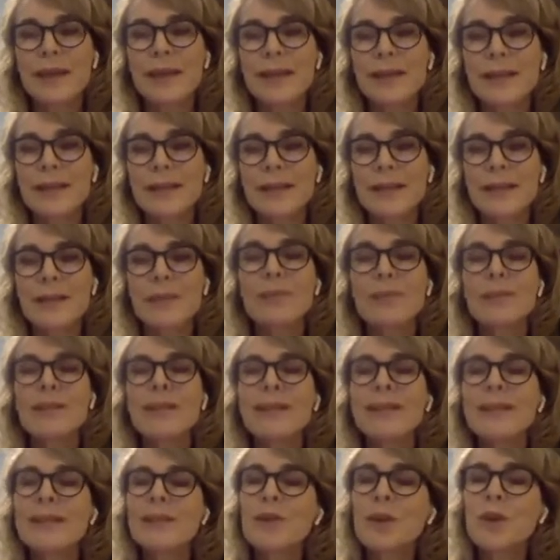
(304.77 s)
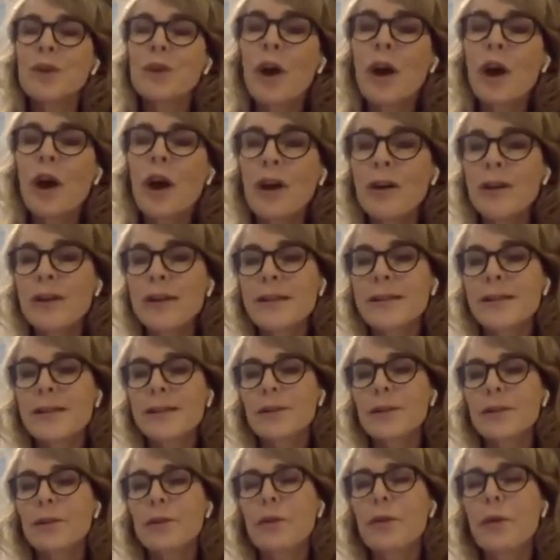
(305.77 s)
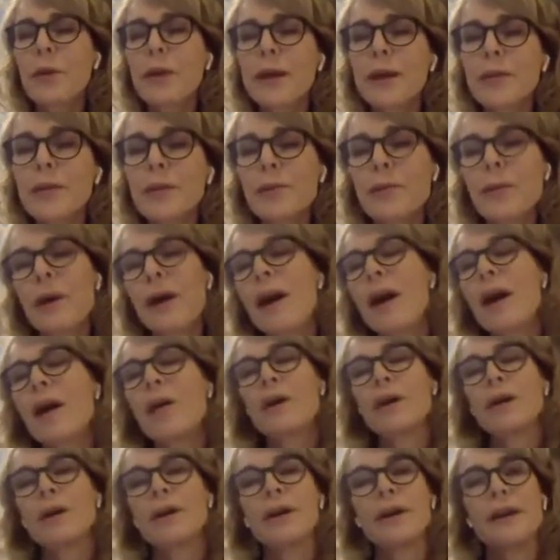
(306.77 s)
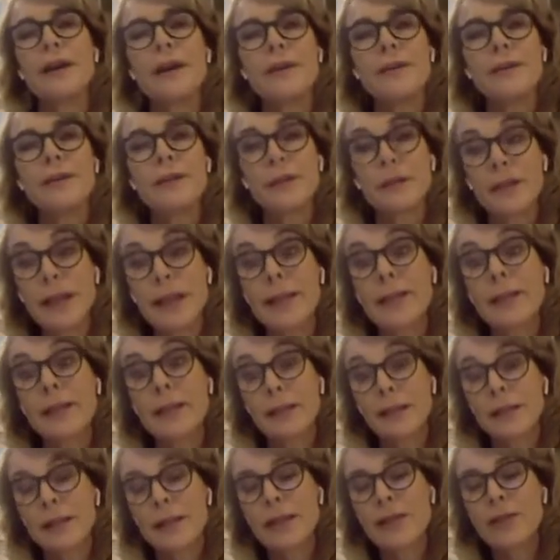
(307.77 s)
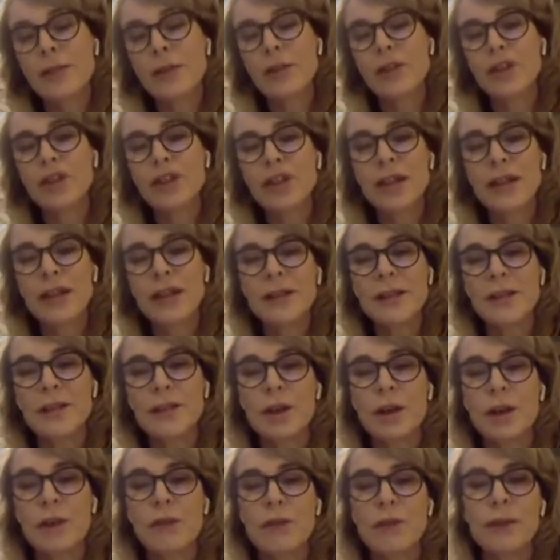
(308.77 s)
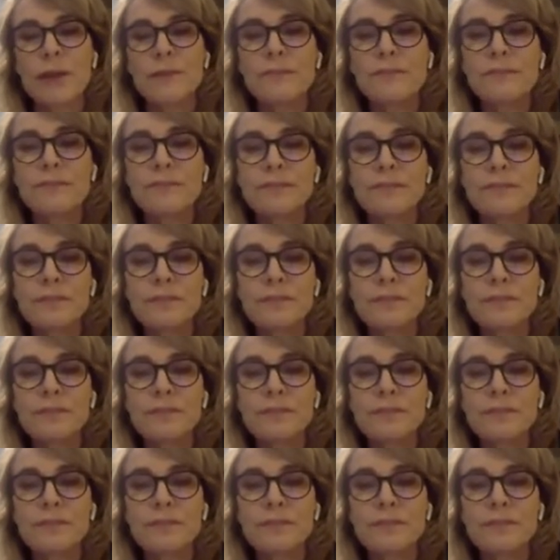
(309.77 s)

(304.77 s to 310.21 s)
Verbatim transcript: basis simply does not harness this incredible power this, te this technology has to offer.